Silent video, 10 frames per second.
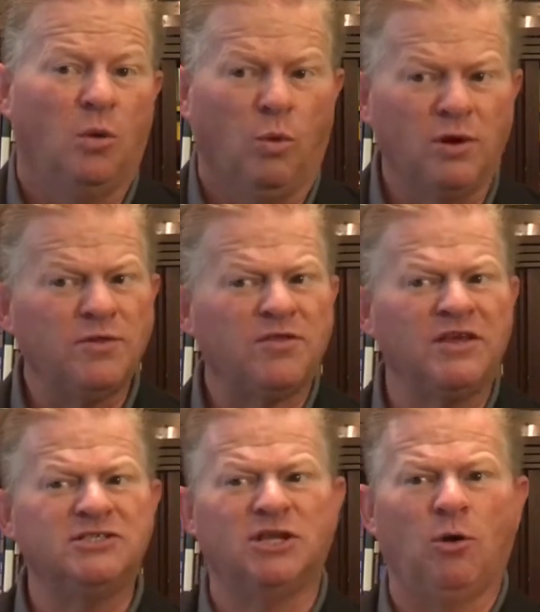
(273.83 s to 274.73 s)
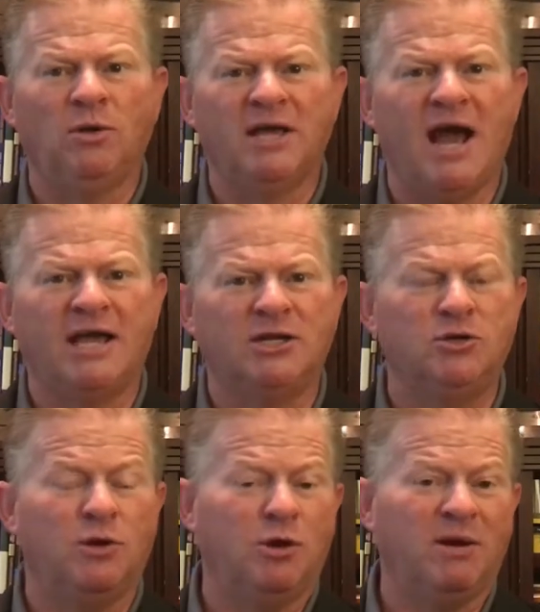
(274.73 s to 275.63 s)
What are the things that only I can
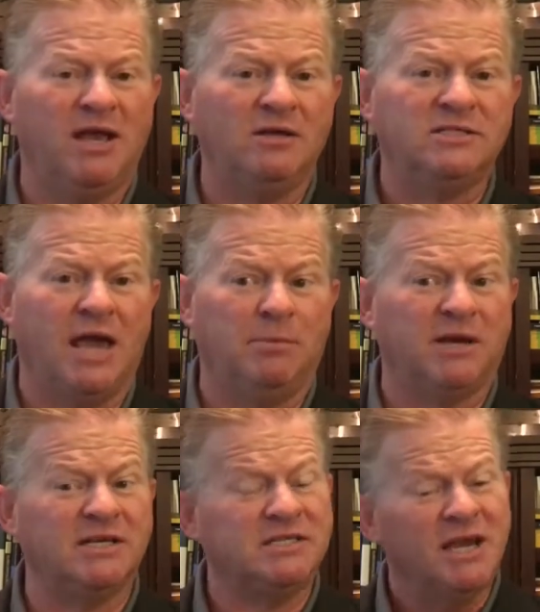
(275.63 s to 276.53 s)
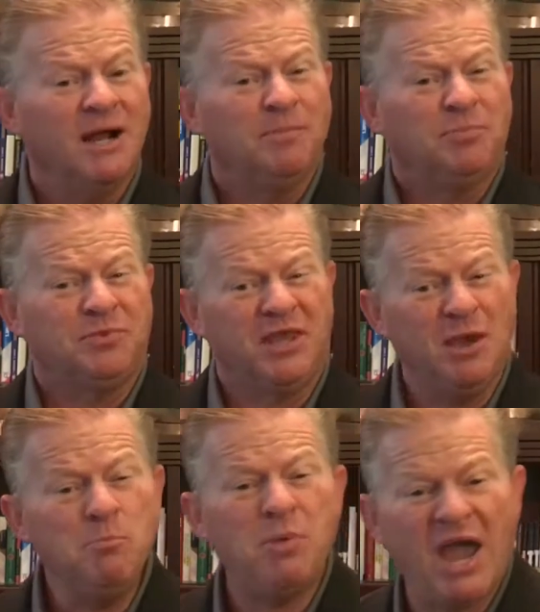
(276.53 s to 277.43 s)
do and nobody else can? Because the
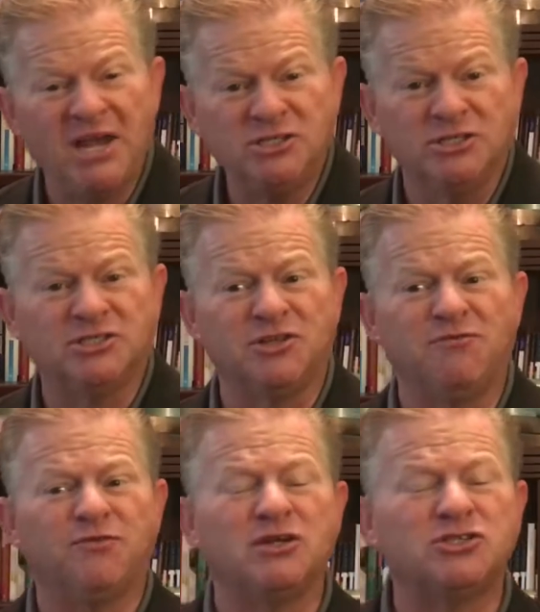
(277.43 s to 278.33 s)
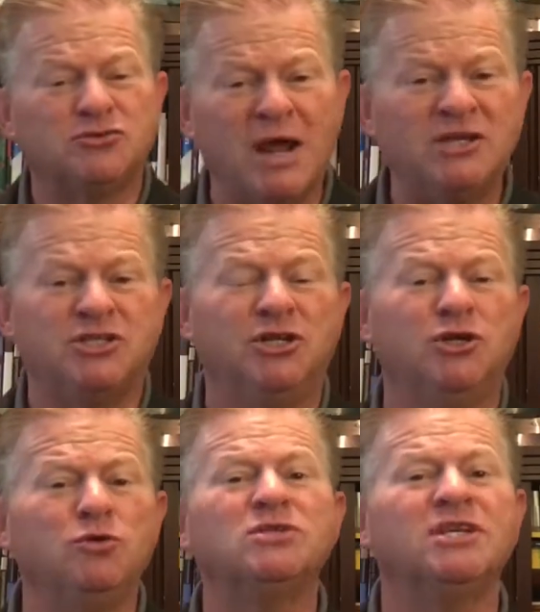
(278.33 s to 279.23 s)
impatience, the frustration
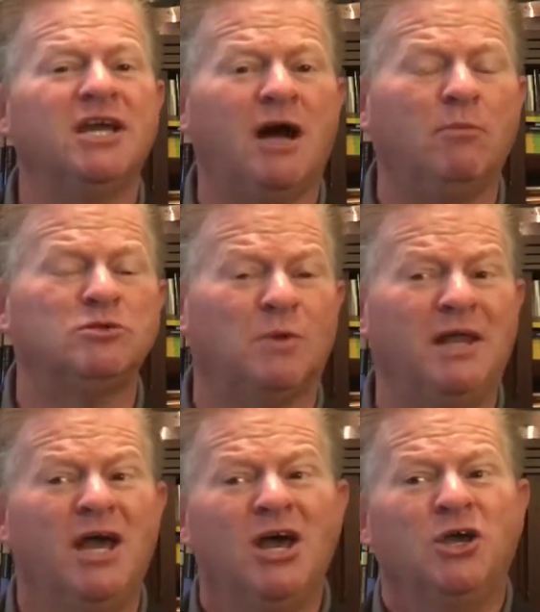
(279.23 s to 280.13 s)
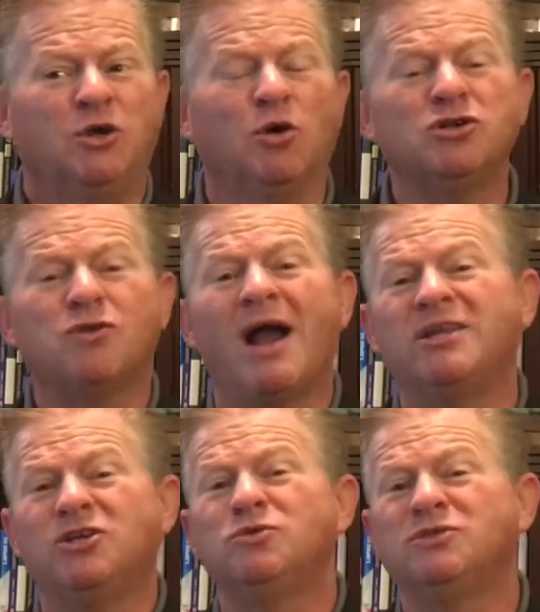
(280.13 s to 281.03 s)
usually comes when you're
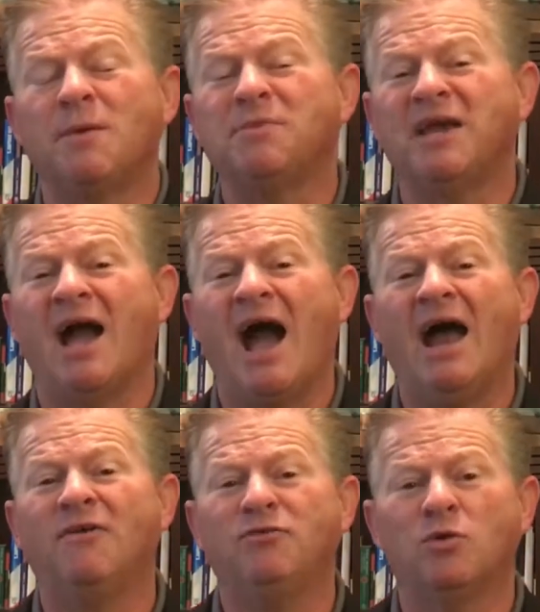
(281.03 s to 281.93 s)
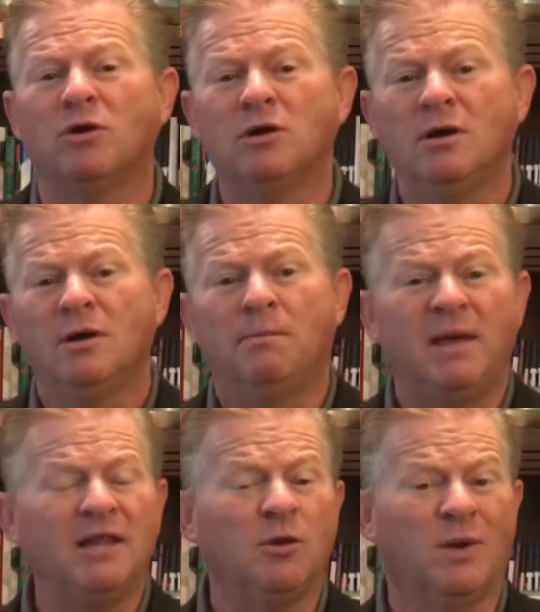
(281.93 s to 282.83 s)
trying to do something out of your
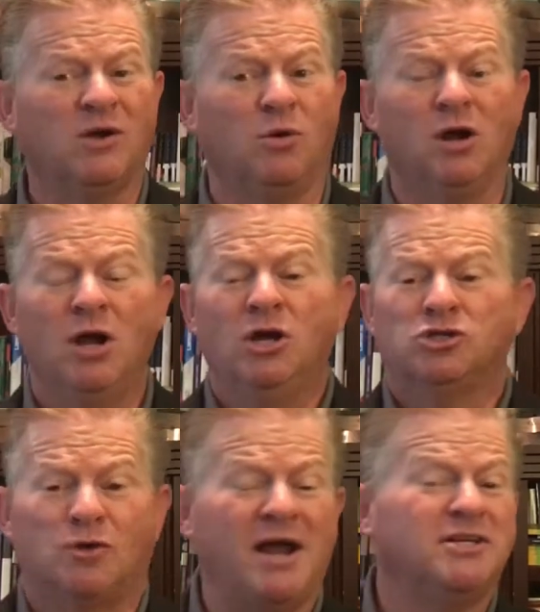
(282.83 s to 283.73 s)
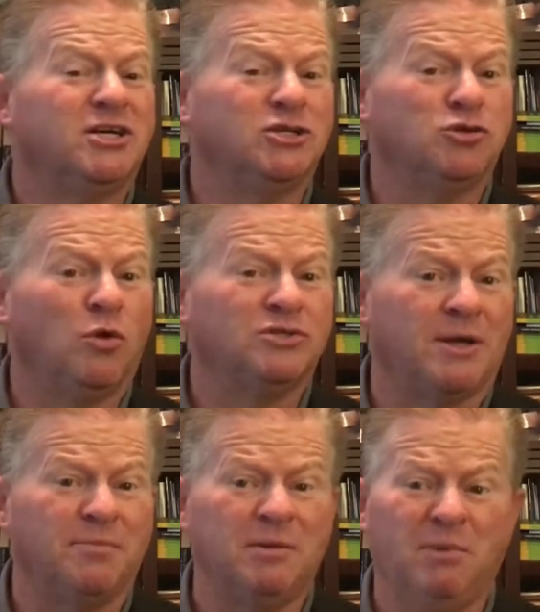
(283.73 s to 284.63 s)
bailiwick or trying to control
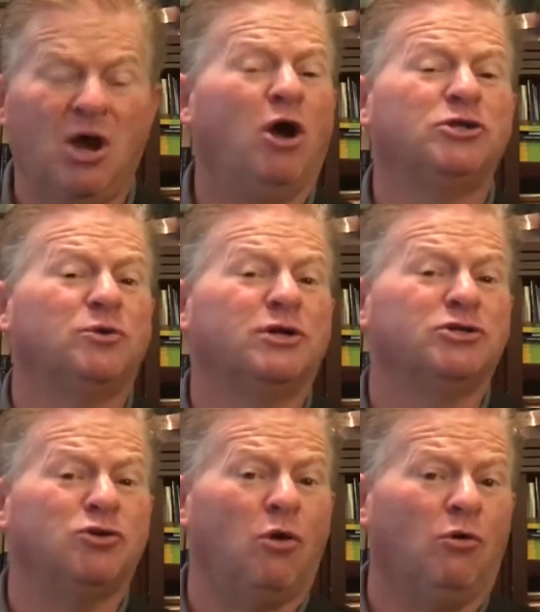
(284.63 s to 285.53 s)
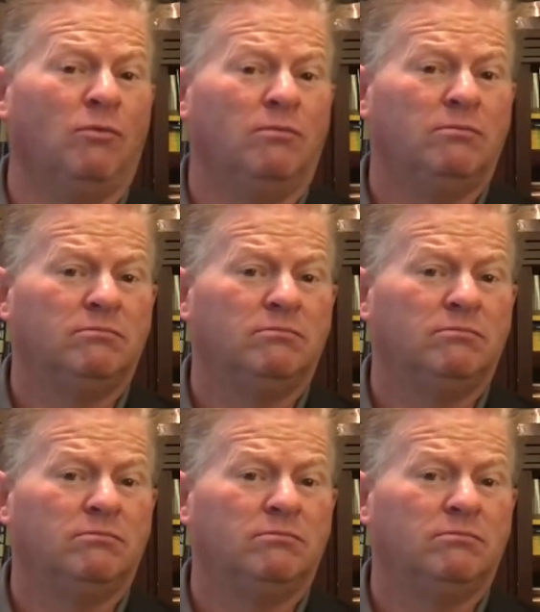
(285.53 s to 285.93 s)
something beyond your control.